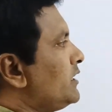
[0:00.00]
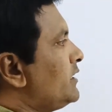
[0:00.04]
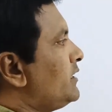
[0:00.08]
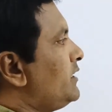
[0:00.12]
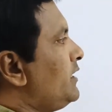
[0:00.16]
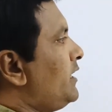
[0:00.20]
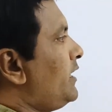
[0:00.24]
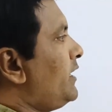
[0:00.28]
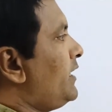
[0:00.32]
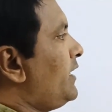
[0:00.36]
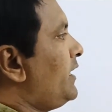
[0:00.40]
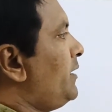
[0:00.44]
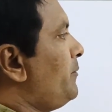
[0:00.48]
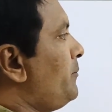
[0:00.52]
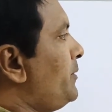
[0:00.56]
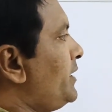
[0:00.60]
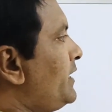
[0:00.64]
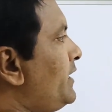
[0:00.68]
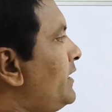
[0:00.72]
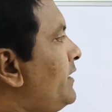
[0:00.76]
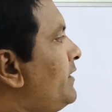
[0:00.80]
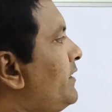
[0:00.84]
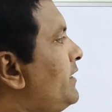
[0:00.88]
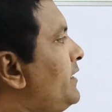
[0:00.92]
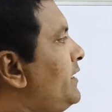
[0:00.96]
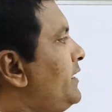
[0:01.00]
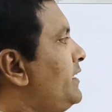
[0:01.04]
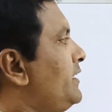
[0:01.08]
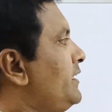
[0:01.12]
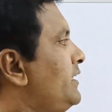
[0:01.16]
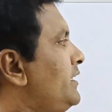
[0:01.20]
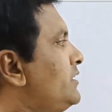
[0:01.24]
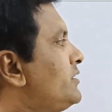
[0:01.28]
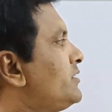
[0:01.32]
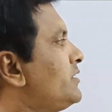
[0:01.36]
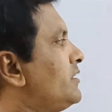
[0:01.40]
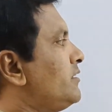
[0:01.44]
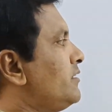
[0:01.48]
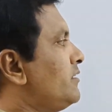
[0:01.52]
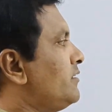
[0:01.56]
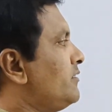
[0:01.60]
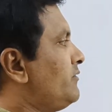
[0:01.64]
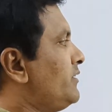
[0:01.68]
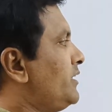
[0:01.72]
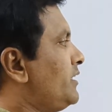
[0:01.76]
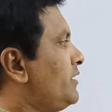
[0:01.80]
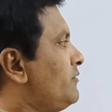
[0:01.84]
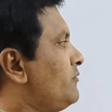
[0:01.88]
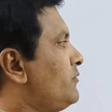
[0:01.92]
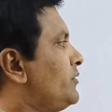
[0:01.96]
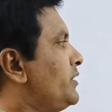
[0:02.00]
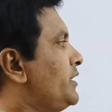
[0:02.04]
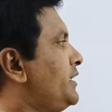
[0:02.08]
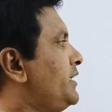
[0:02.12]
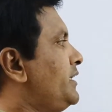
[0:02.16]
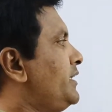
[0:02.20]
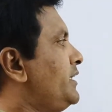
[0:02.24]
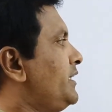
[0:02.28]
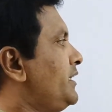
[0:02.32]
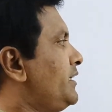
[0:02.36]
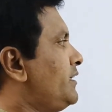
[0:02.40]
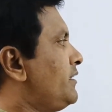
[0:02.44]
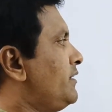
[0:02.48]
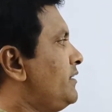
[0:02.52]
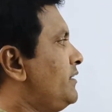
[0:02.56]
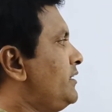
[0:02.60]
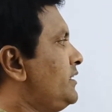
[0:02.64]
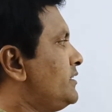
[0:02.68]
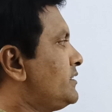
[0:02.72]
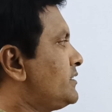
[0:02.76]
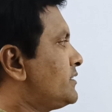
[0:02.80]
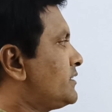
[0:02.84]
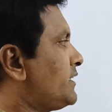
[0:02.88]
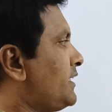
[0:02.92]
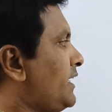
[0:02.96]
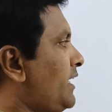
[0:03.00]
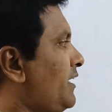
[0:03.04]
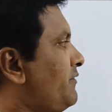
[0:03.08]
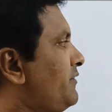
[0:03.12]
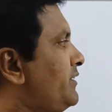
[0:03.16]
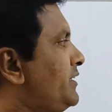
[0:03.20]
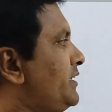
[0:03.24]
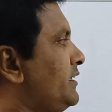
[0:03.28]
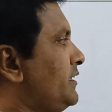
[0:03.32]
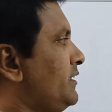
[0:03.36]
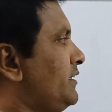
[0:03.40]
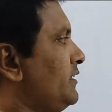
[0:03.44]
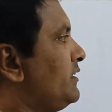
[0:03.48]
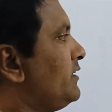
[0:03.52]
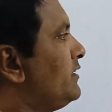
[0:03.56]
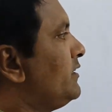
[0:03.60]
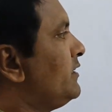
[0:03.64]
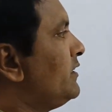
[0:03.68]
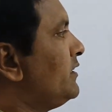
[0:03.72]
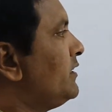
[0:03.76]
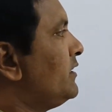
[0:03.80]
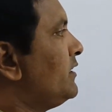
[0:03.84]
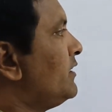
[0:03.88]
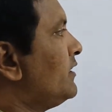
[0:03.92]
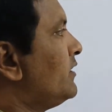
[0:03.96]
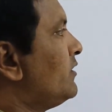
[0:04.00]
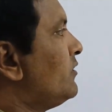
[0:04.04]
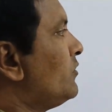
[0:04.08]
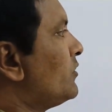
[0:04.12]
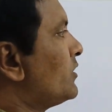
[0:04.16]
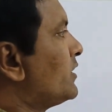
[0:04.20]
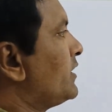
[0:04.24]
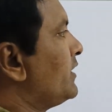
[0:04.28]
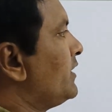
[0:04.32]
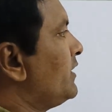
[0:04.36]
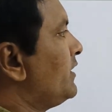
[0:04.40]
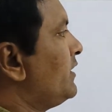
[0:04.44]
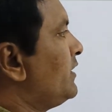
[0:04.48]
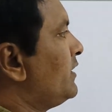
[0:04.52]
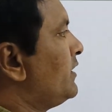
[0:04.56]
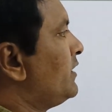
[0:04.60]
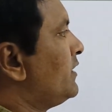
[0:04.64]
the emitted radiation when we heat this cavity, okay,